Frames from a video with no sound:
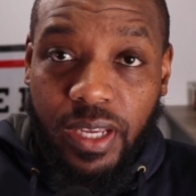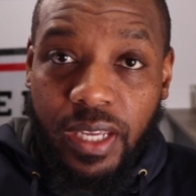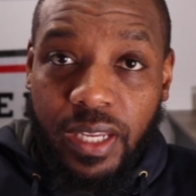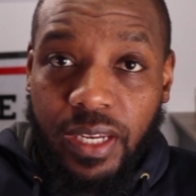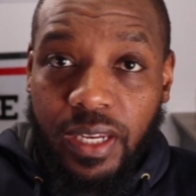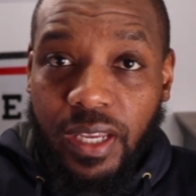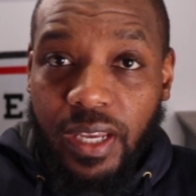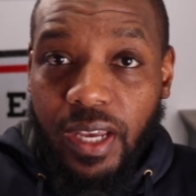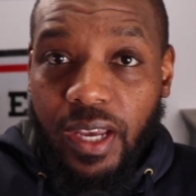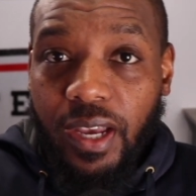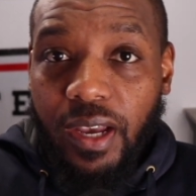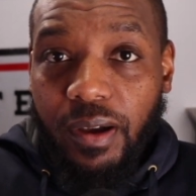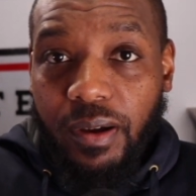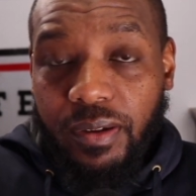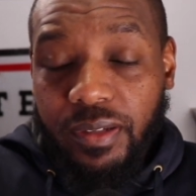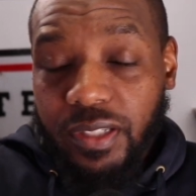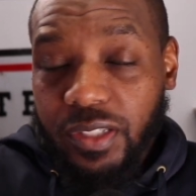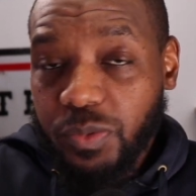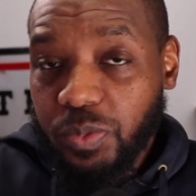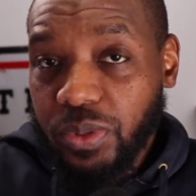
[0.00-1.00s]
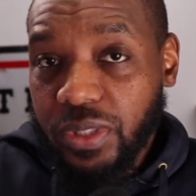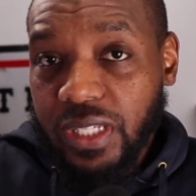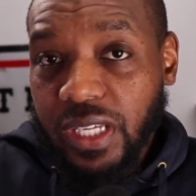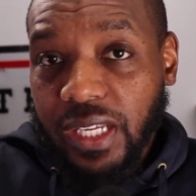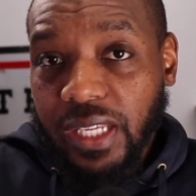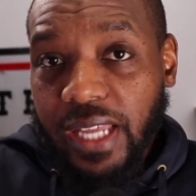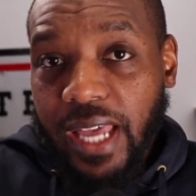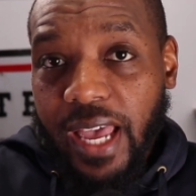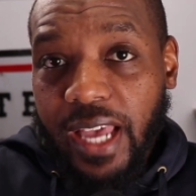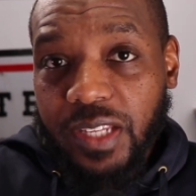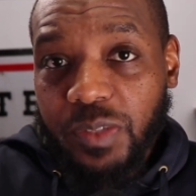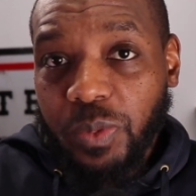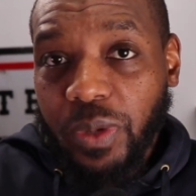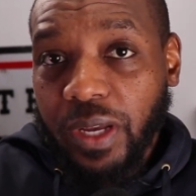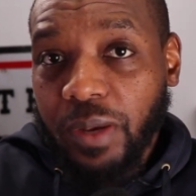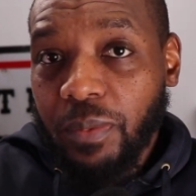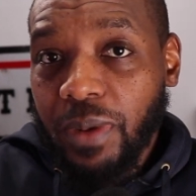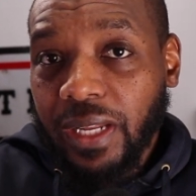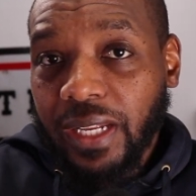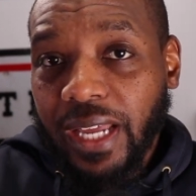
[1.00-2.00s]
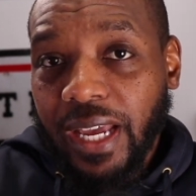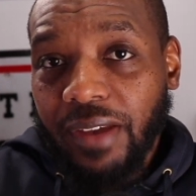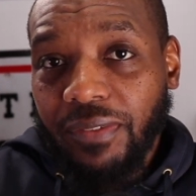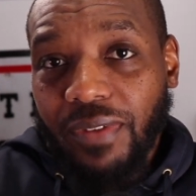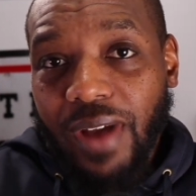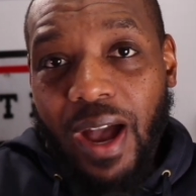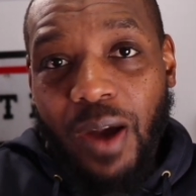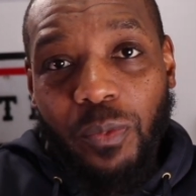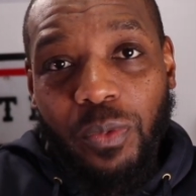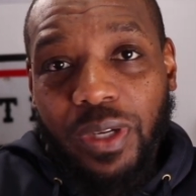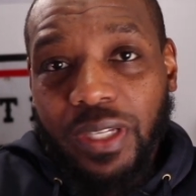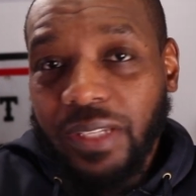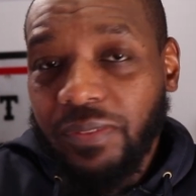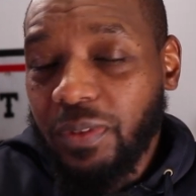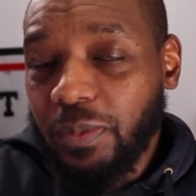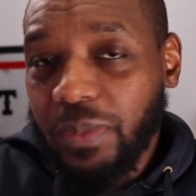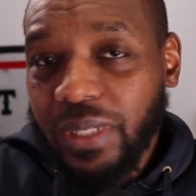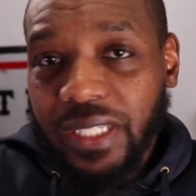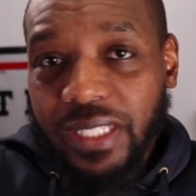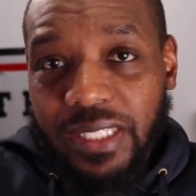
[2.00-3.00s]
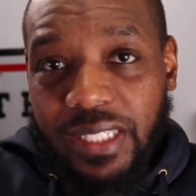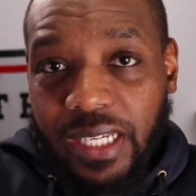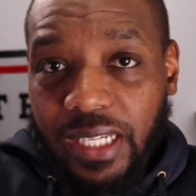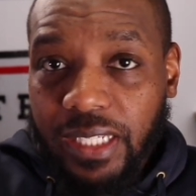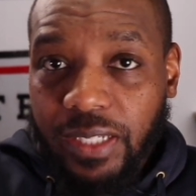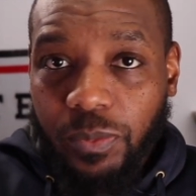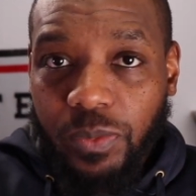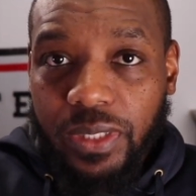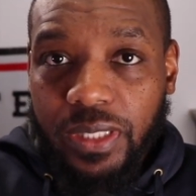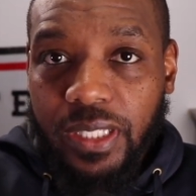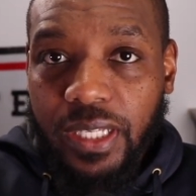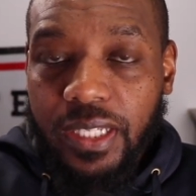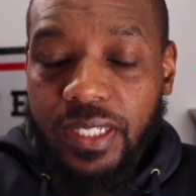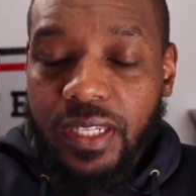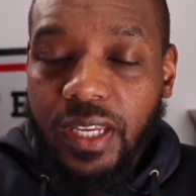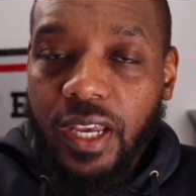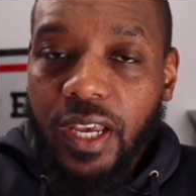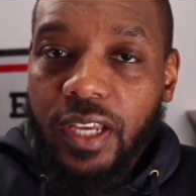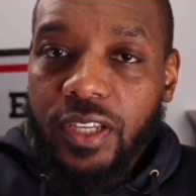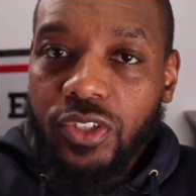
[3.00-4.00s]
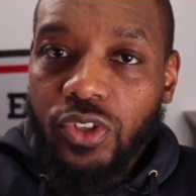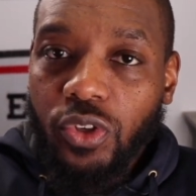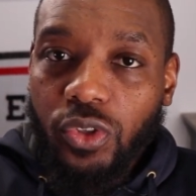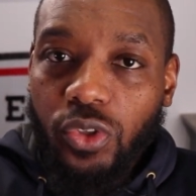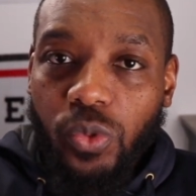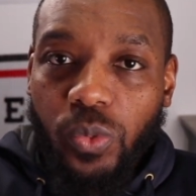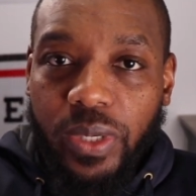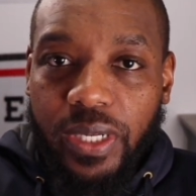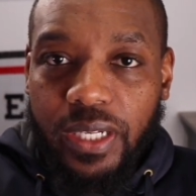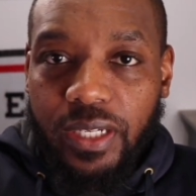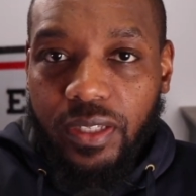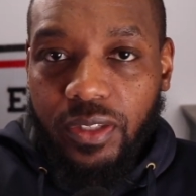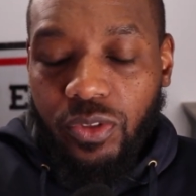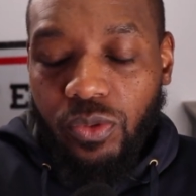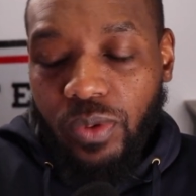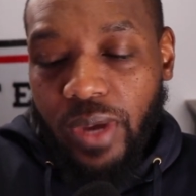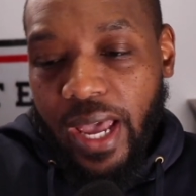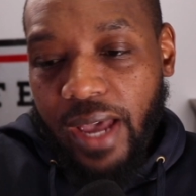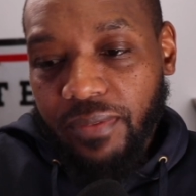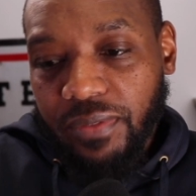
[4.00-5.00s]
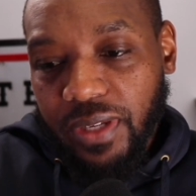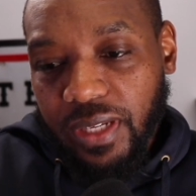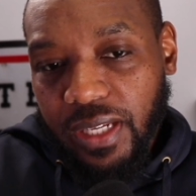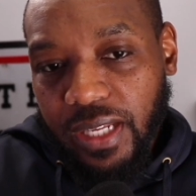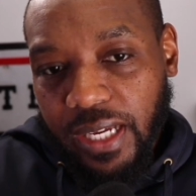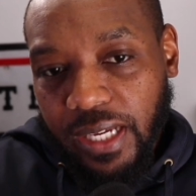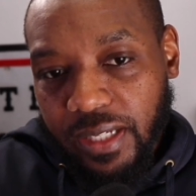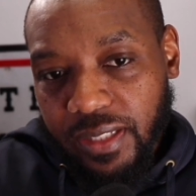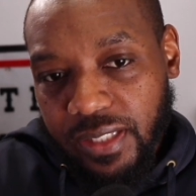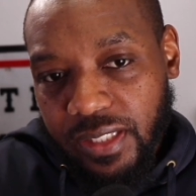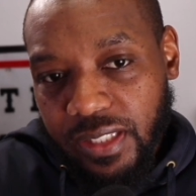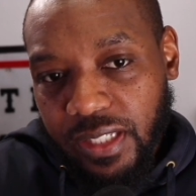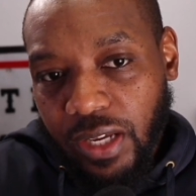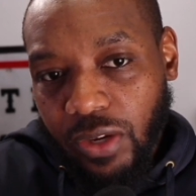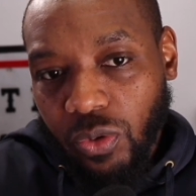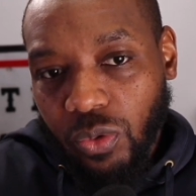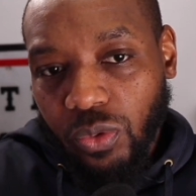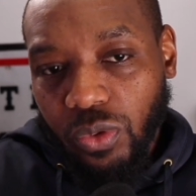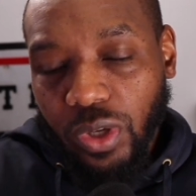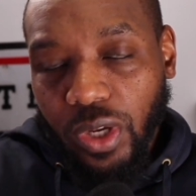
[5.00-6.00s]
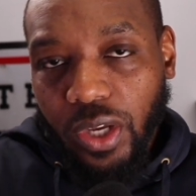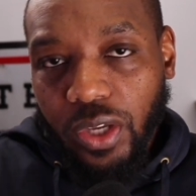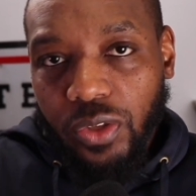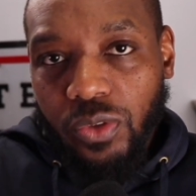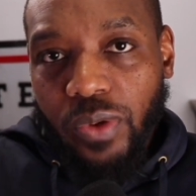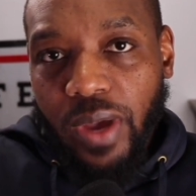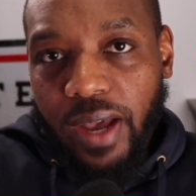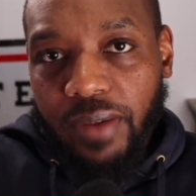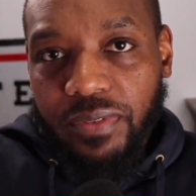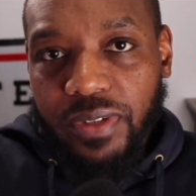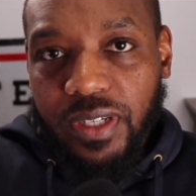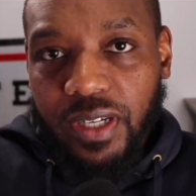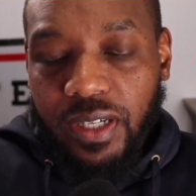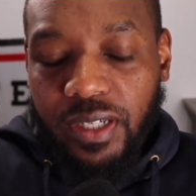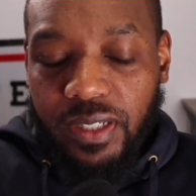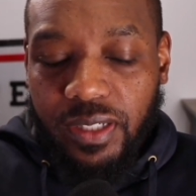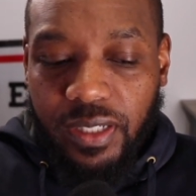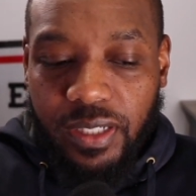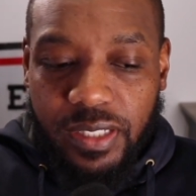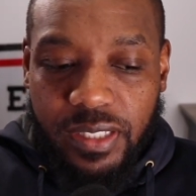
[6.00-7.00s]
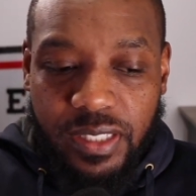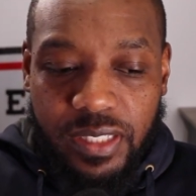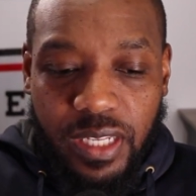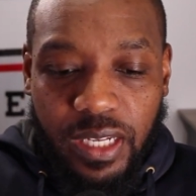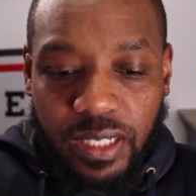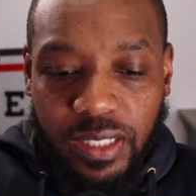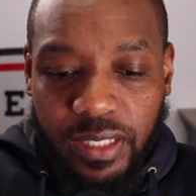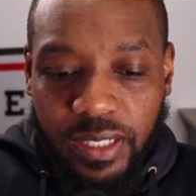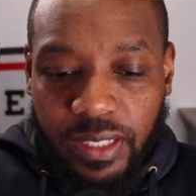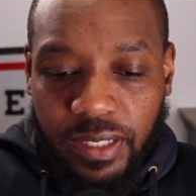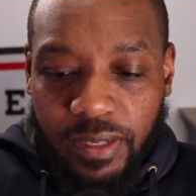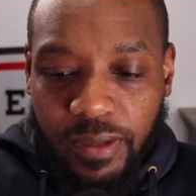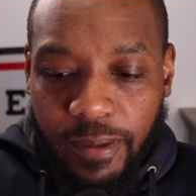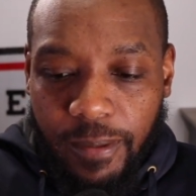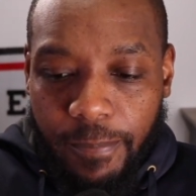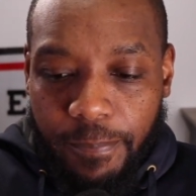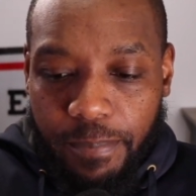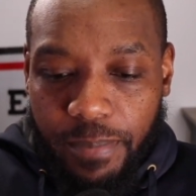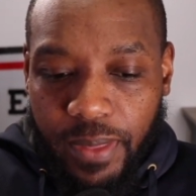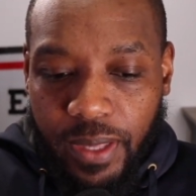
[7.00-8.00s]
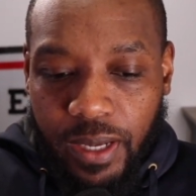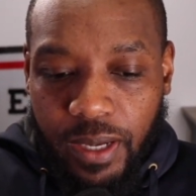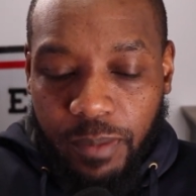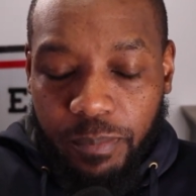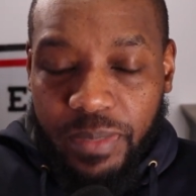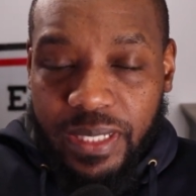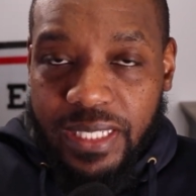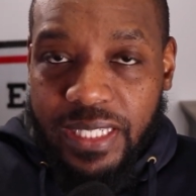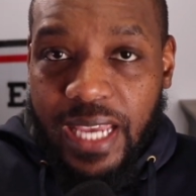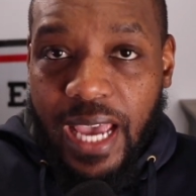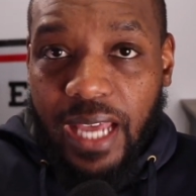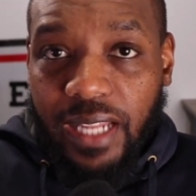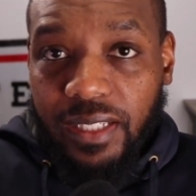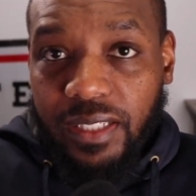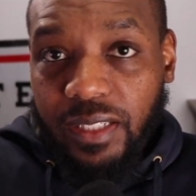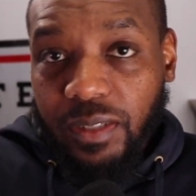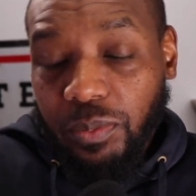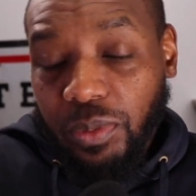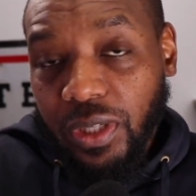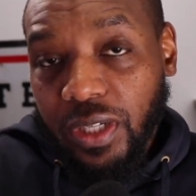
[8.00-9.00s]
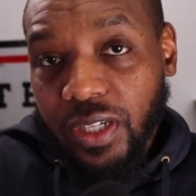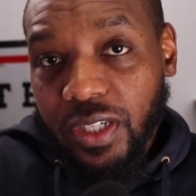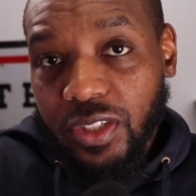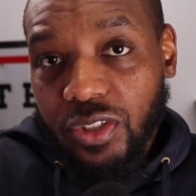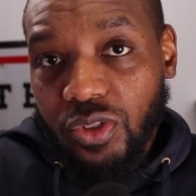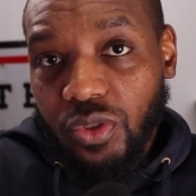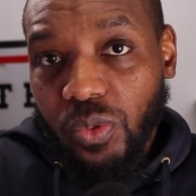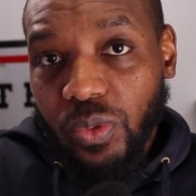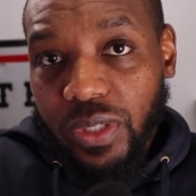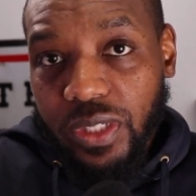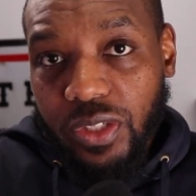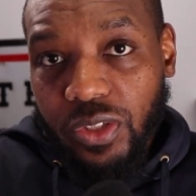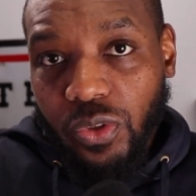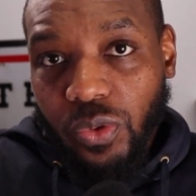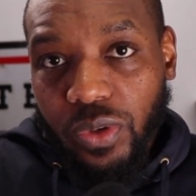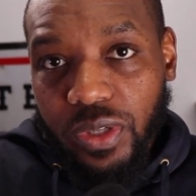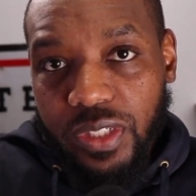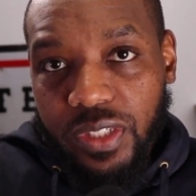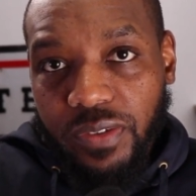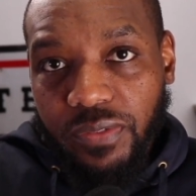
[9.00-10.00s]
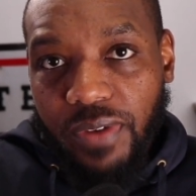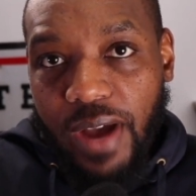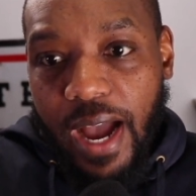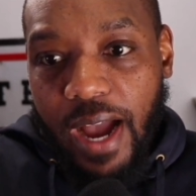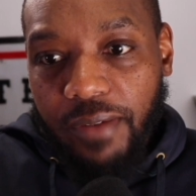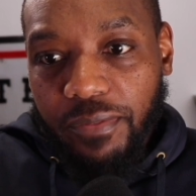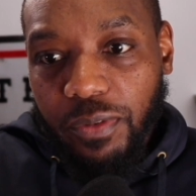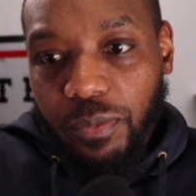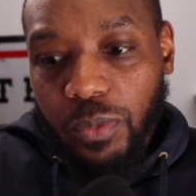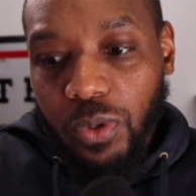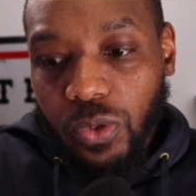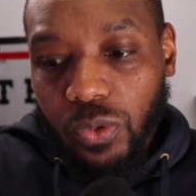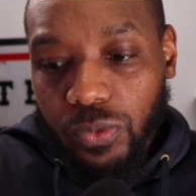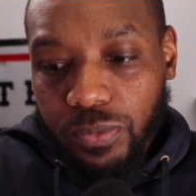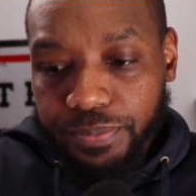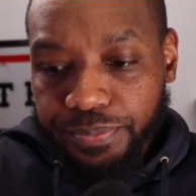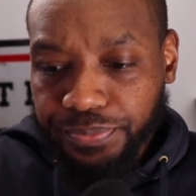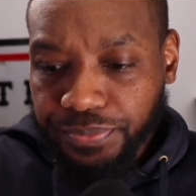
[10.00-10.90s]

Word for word: in this particular aspect of my life, I wouldn't even be dealing with this. So you in a you have a like a settle, you have a a, a settling uh, mentality because you in, you in survivor mode.